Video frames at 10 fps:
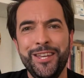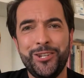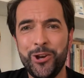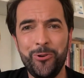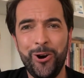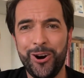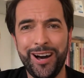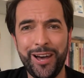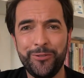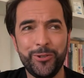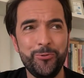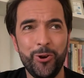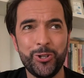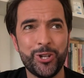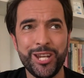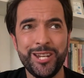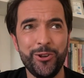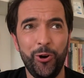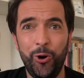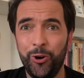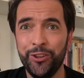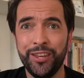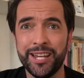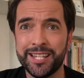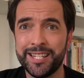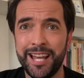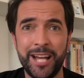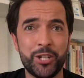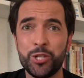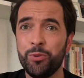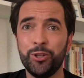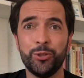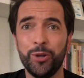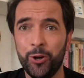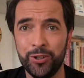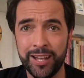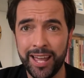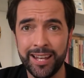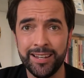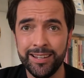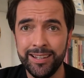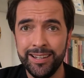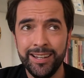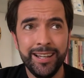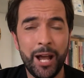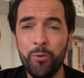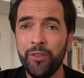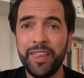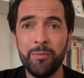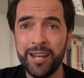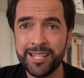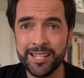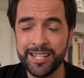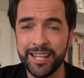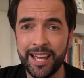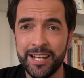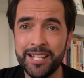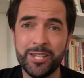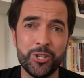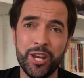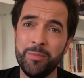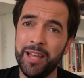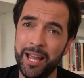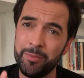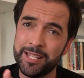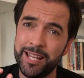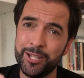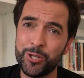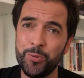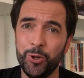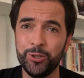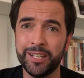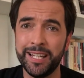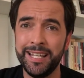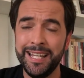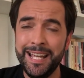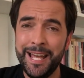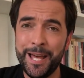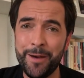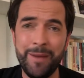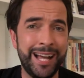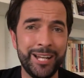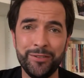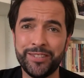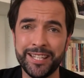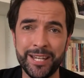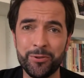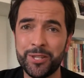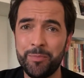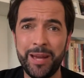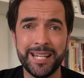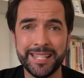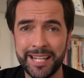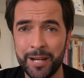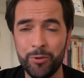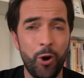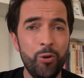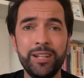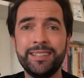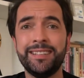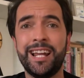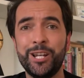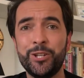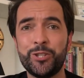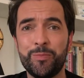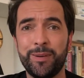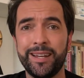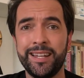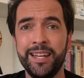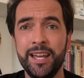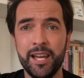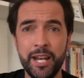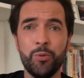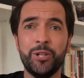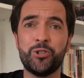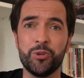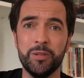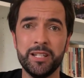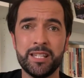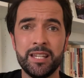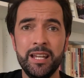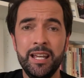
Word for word: Do you know what? After watching all this, I just want to do it all again. I want them lessons again. It's a shame that I'm a tattoo all day. Eh? Um, I loved it. It was the best time. Not only did I learn to play a new instrument,